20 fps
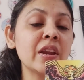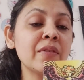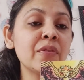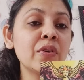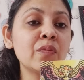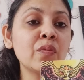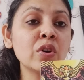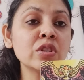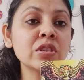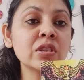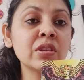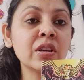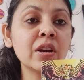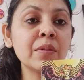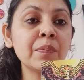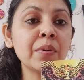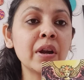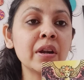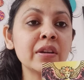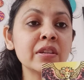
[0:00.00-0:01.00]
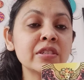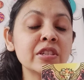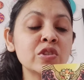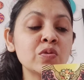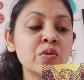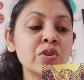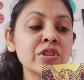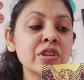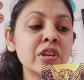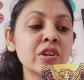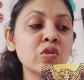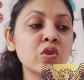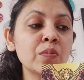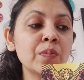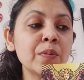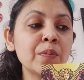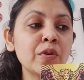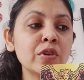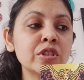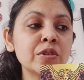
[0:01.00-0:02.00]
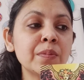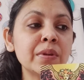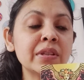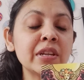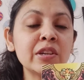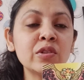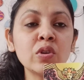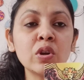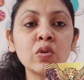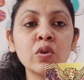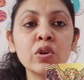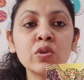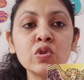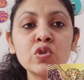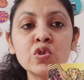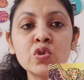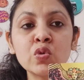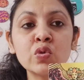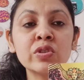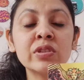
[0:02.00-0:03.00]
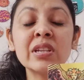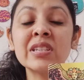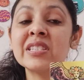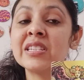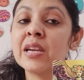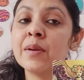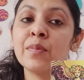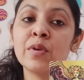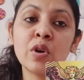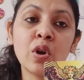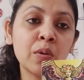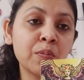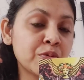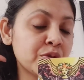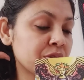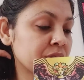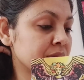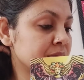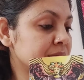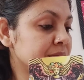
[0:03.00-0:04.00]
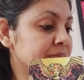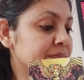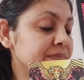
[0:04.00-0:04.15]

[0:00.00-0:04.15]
if it was a third party situation, it could be possible that you are going to choose the stable option.